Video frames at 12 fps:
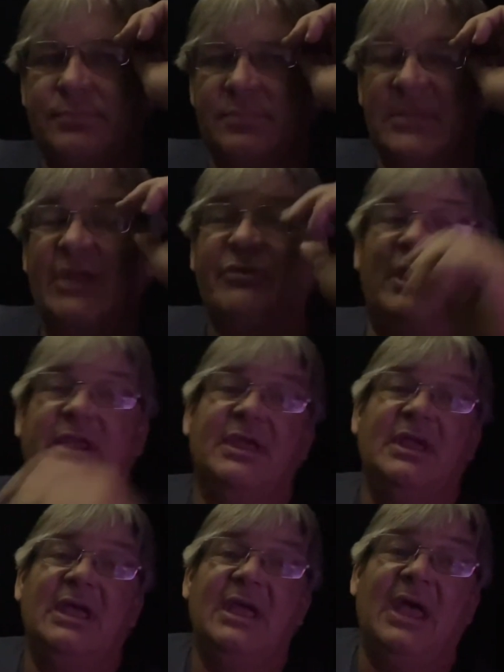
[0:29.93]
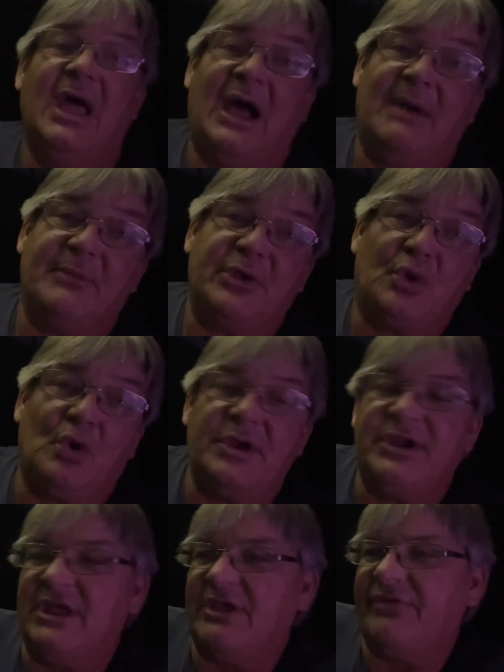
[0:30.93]
That's right. I'm
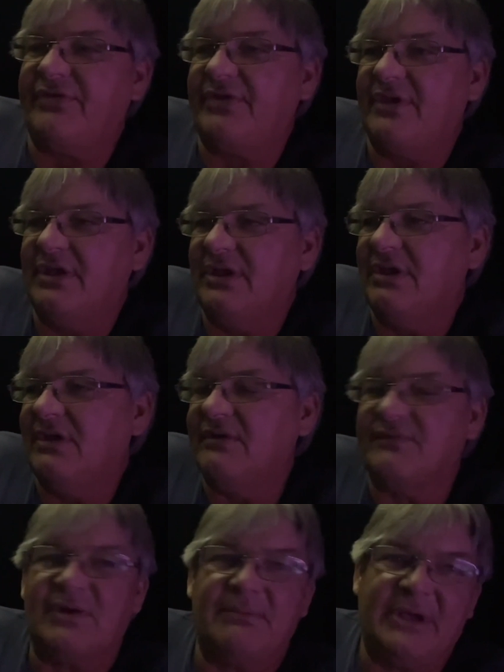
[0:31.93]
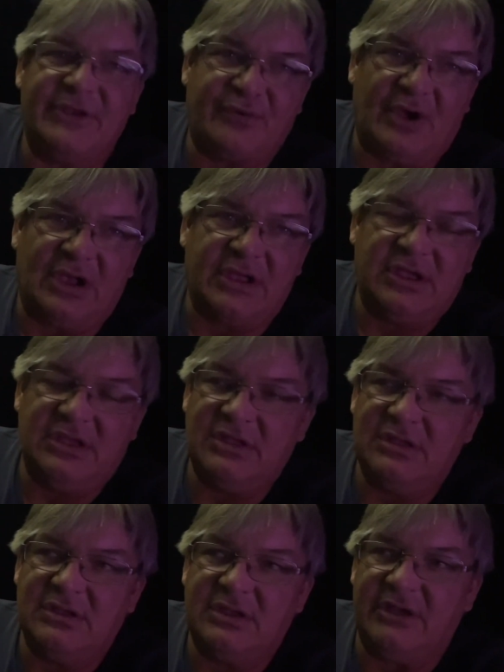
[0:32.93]
recording this from my truck
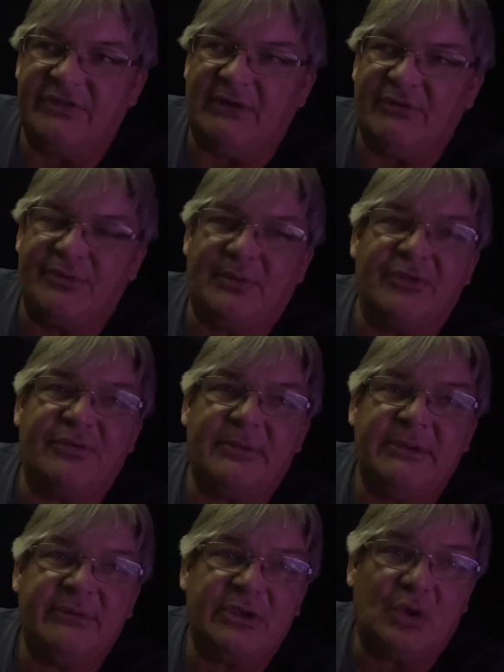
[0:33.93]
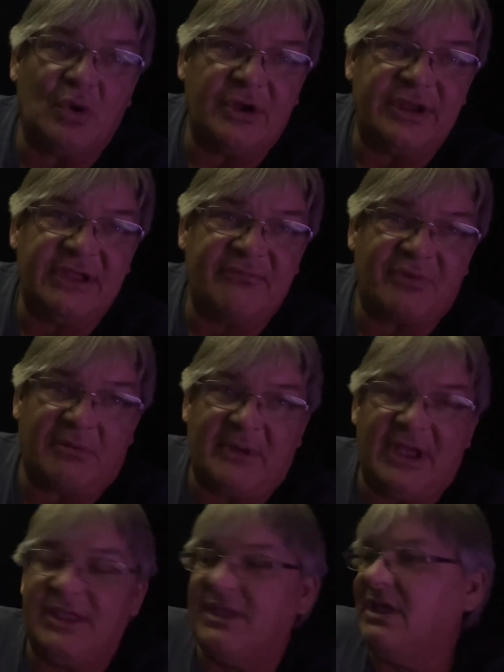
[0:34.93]
because I was supposed to be recording it from
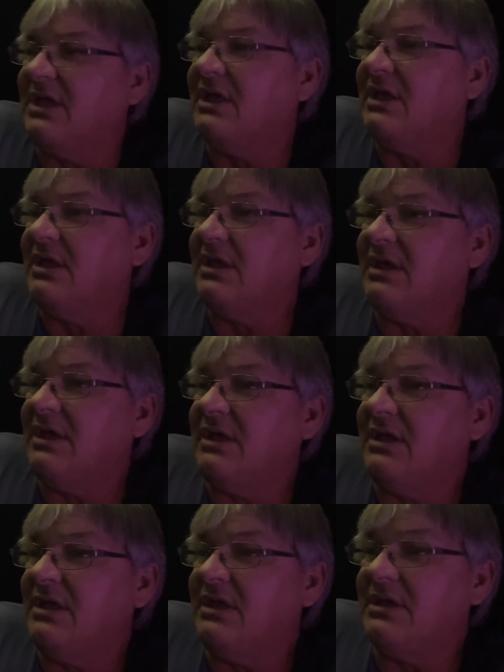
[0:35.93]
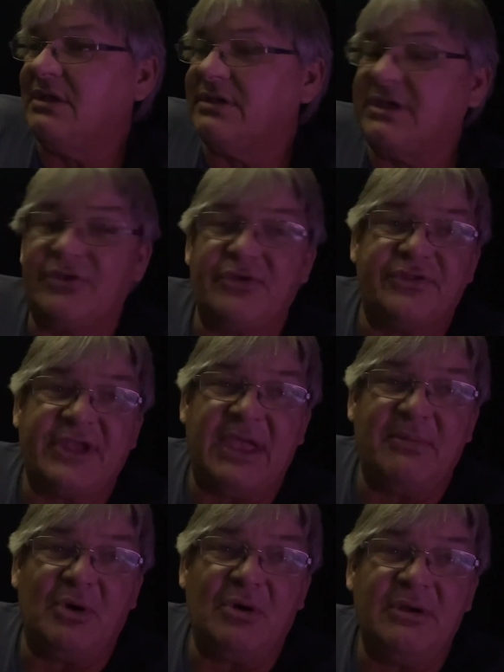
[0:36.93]
my kitchen
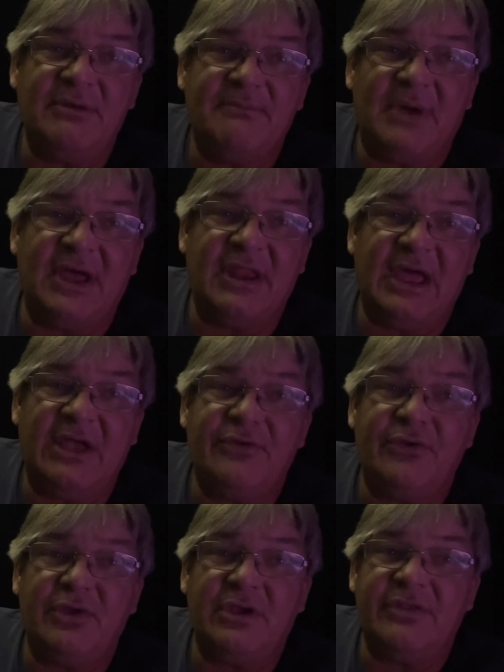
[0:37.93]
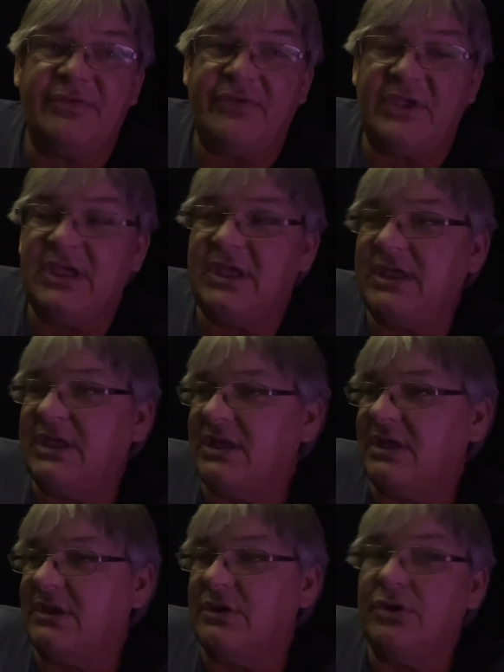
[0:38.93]
table, but as you can see,
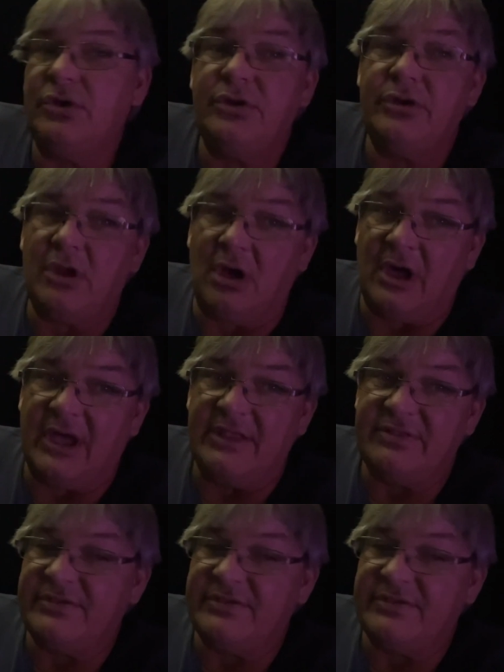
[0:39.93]
not.